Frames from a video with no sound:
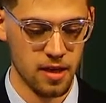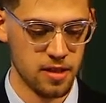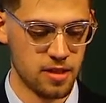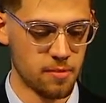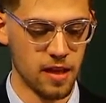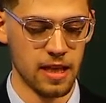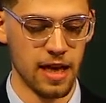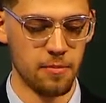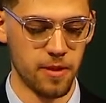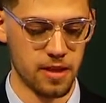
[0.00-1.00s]
something that
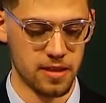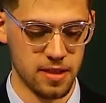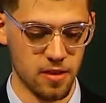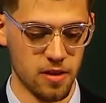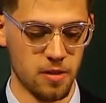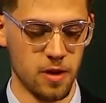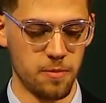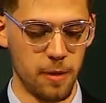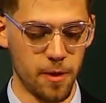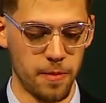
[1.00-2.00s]
had been instilled in me
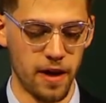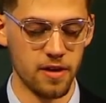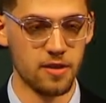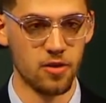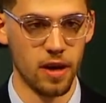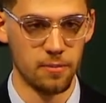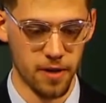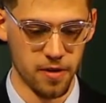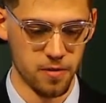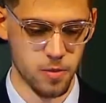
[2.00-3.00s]
by my parents and
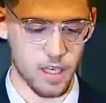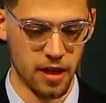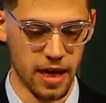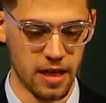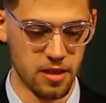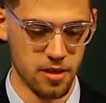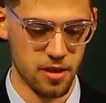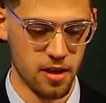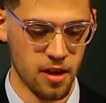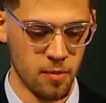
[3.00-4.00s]
grandparents from a young age.
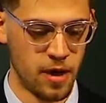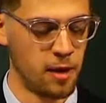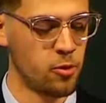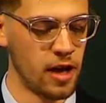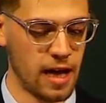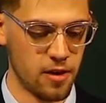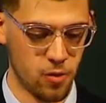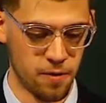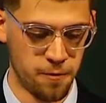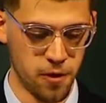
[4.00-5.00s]
My abuela,
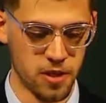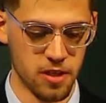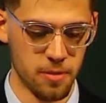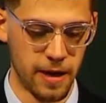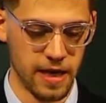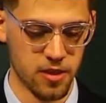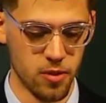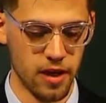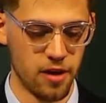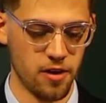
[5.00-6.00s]
who unfortunately passed
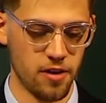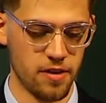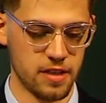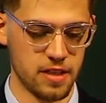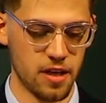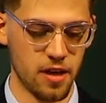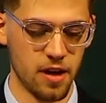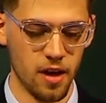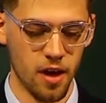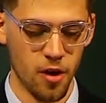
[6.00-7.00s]
away earlier this year,
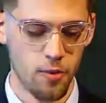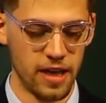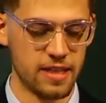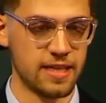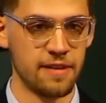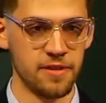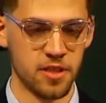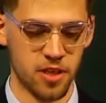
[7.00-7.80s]
raised seven